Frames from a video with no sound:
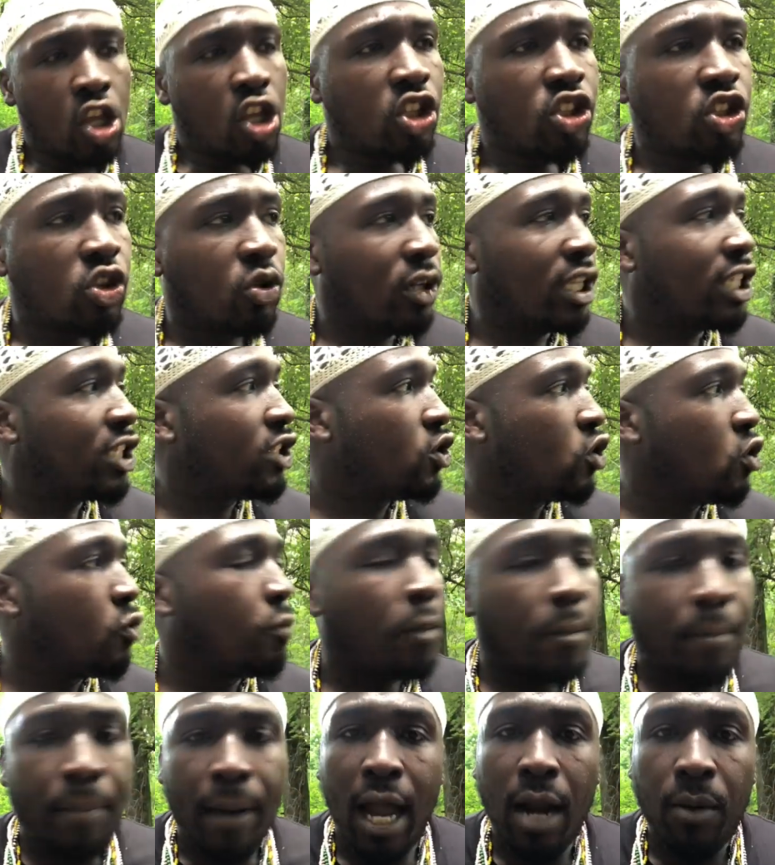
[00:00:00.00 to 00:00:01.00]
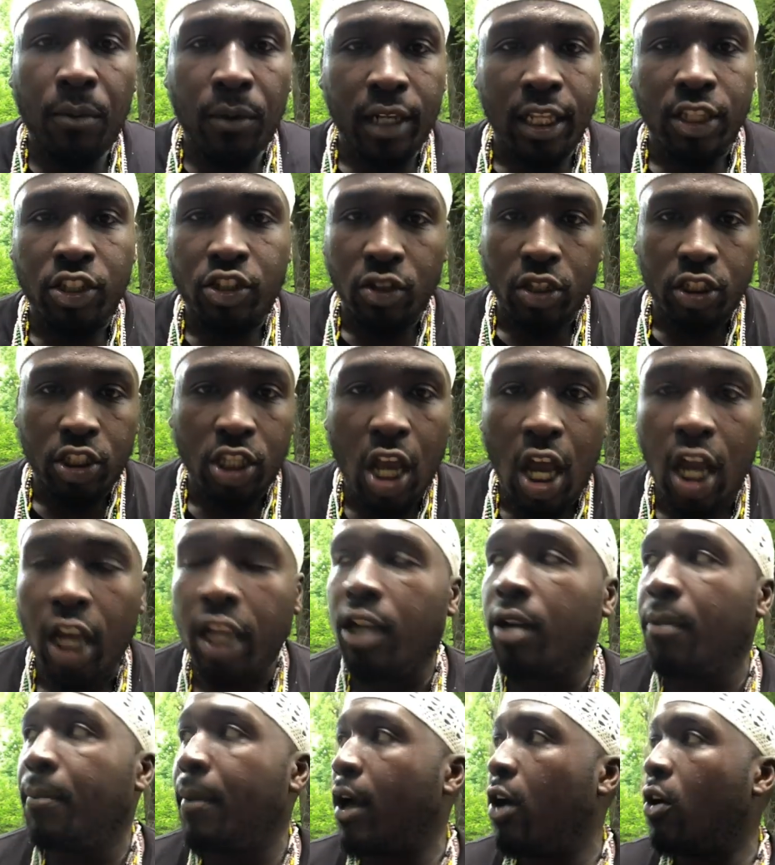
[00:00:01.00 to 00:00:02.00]
So the superpower that you're
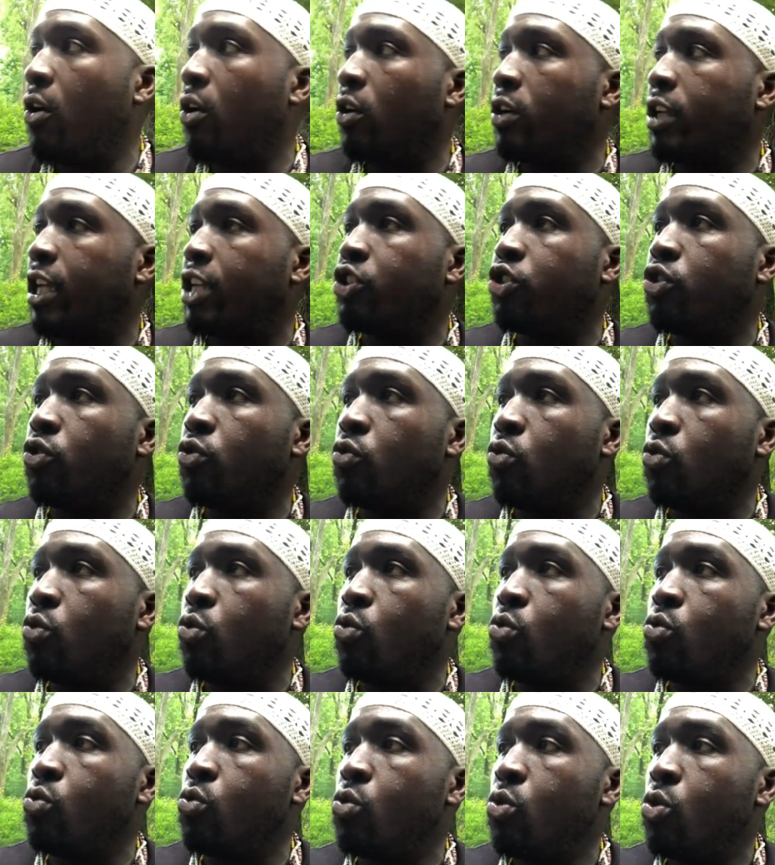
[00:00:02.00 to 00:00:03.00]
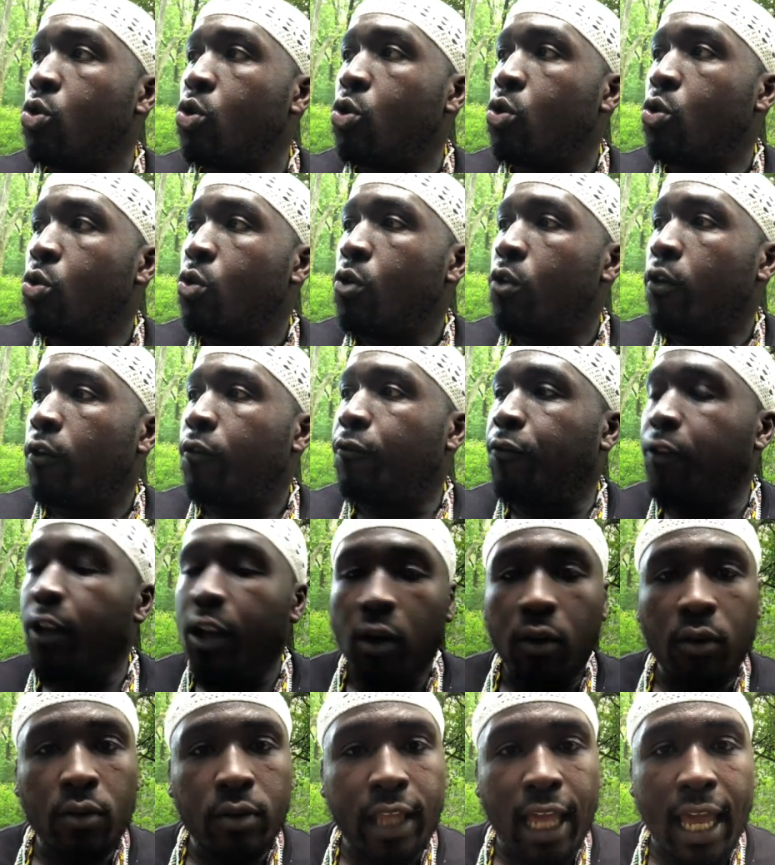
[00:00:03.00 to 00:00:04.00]
talking about or that you
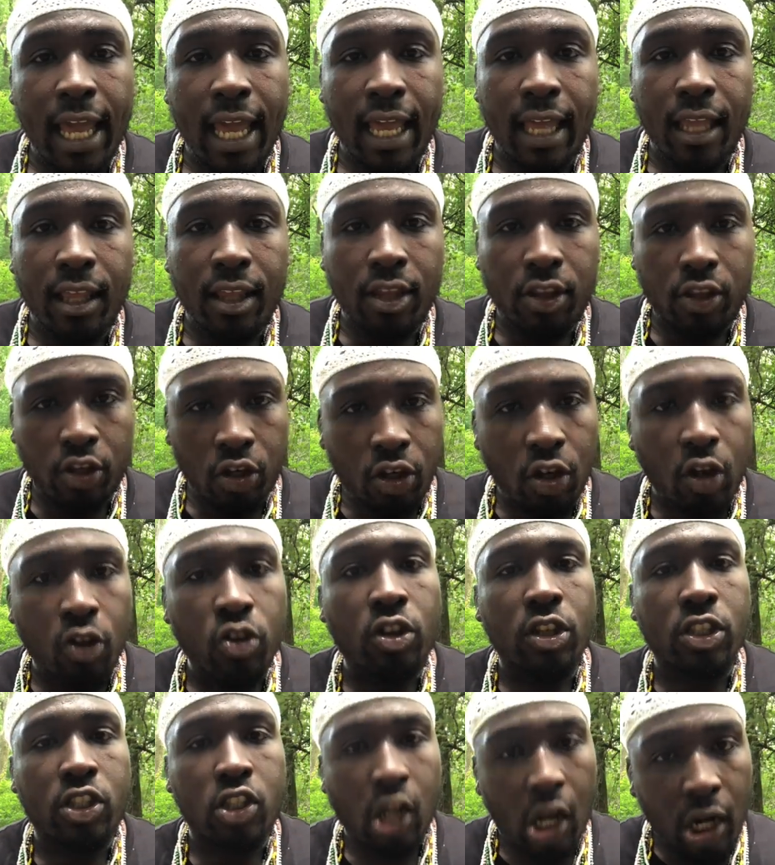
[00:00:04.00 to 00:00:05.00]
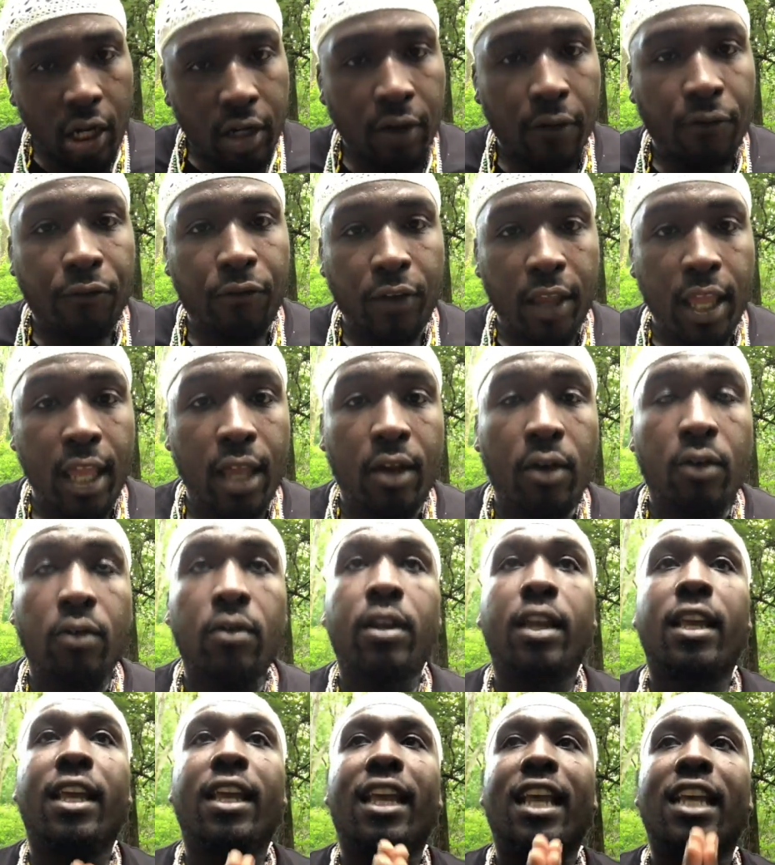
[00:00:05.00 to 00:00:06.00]
feel that, you know, you're starting to
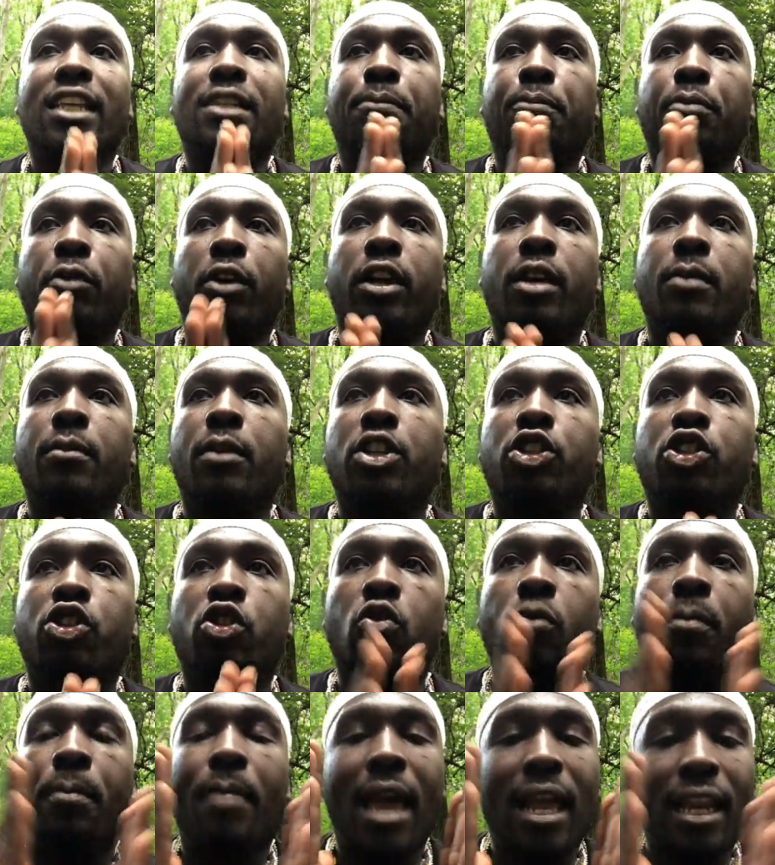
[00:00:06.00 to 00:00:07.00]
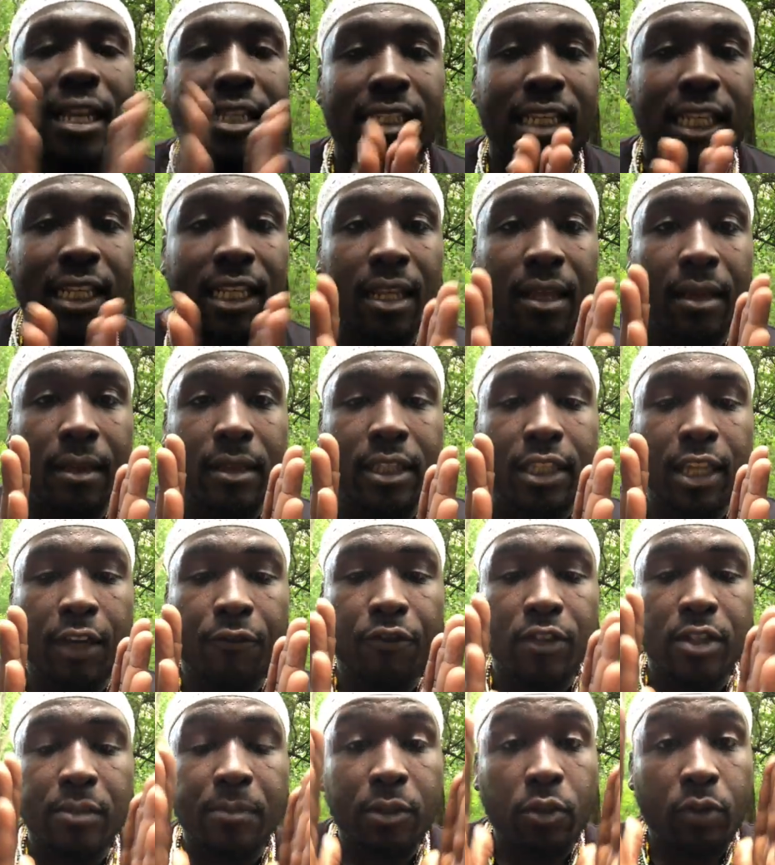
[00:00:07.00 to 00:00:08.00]
feel is pretty much you balancing the
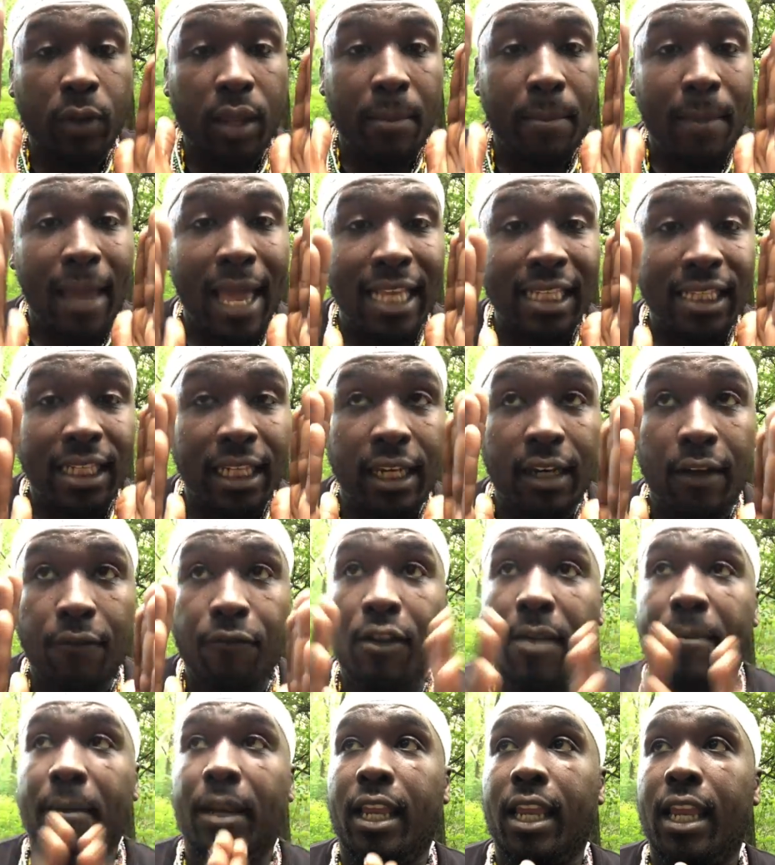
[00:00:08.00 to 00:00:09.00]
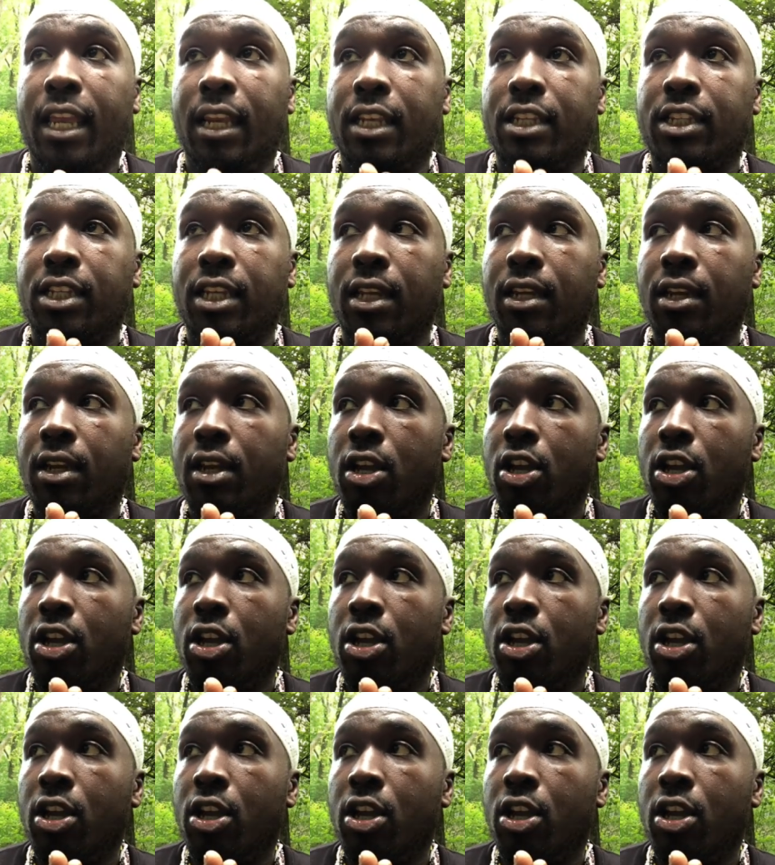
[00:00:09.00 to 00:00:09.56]
difference between masculine and feminine energy.